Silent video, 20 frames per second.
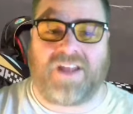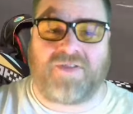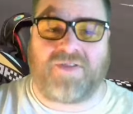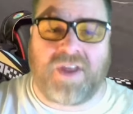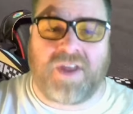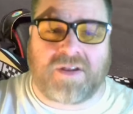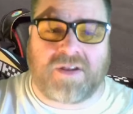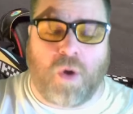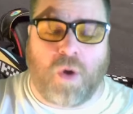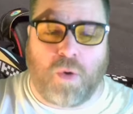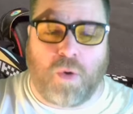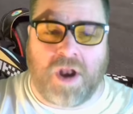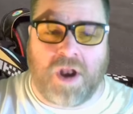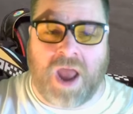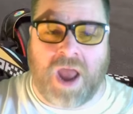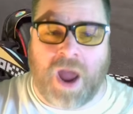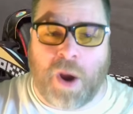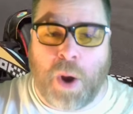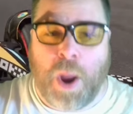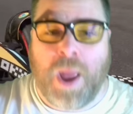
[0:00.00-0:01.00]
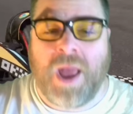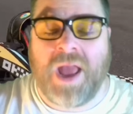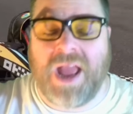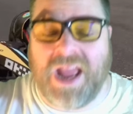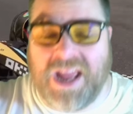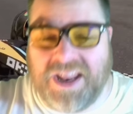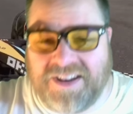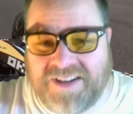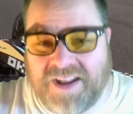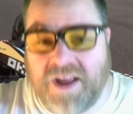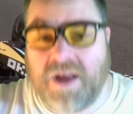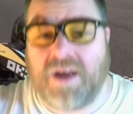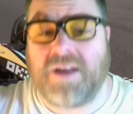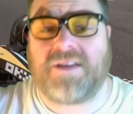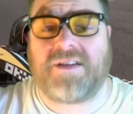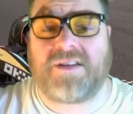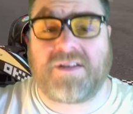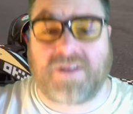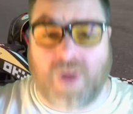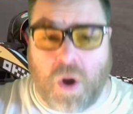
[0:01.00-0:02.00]
This corner now is
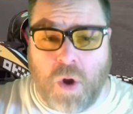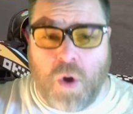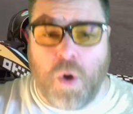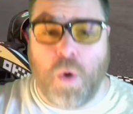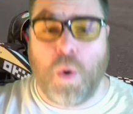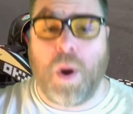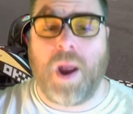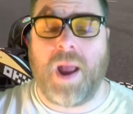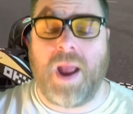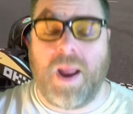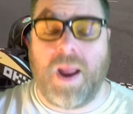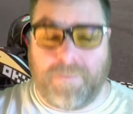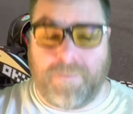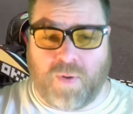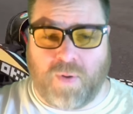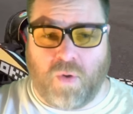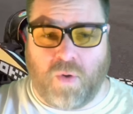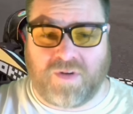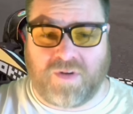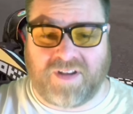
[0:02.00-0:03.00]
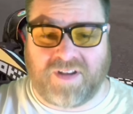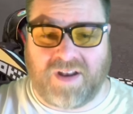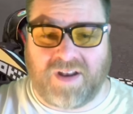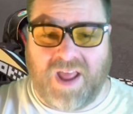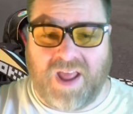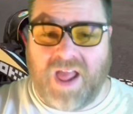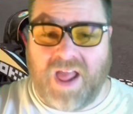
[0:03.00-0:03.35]
so important.